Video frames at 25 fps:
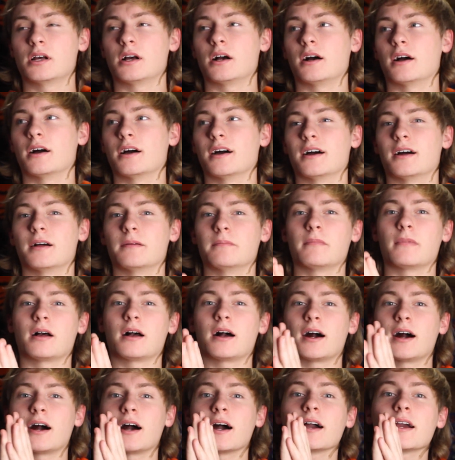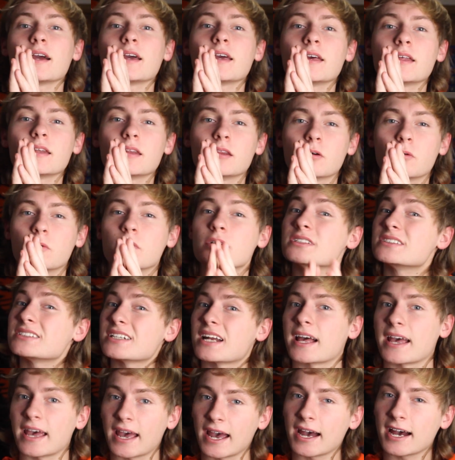The ones
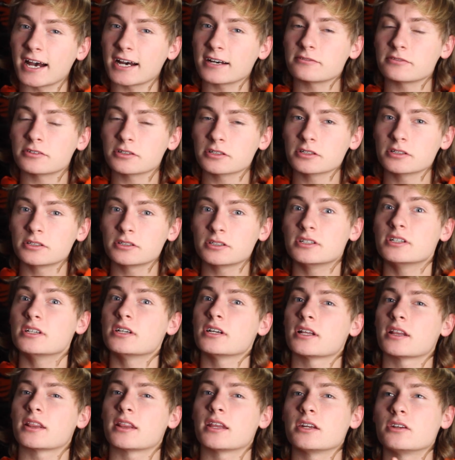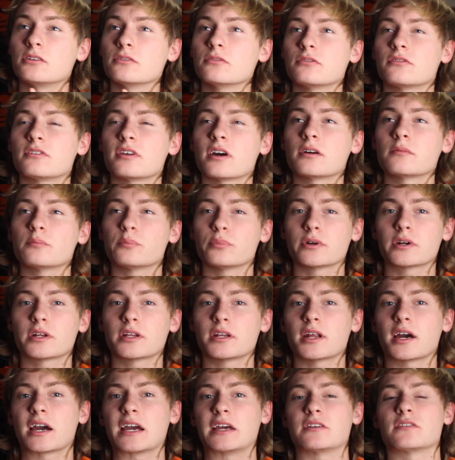I have heard, they do sound pretty
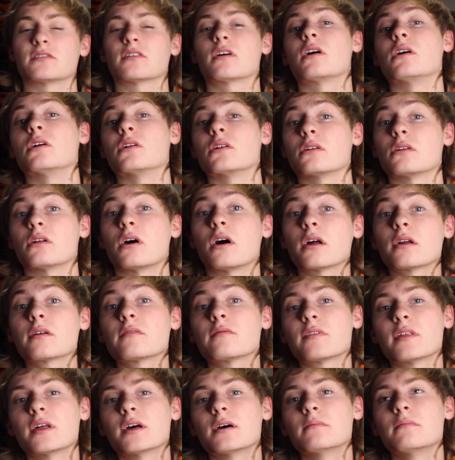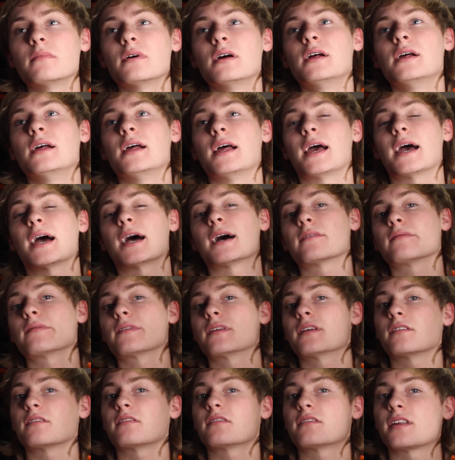nice. A lot of them have
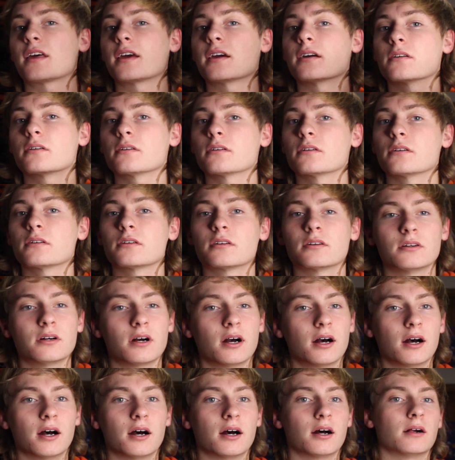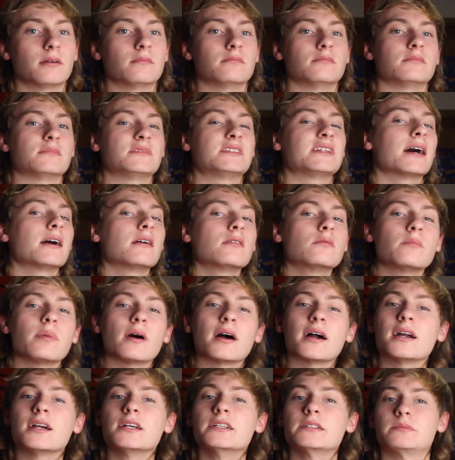the standard
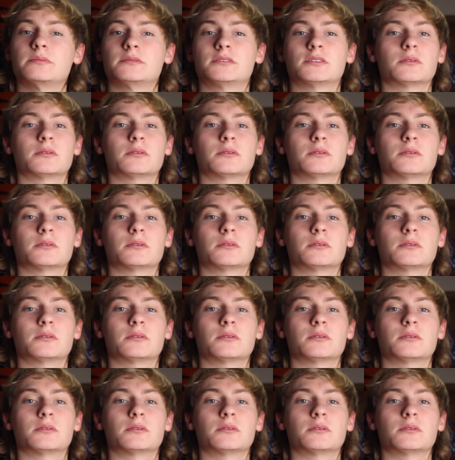downpipes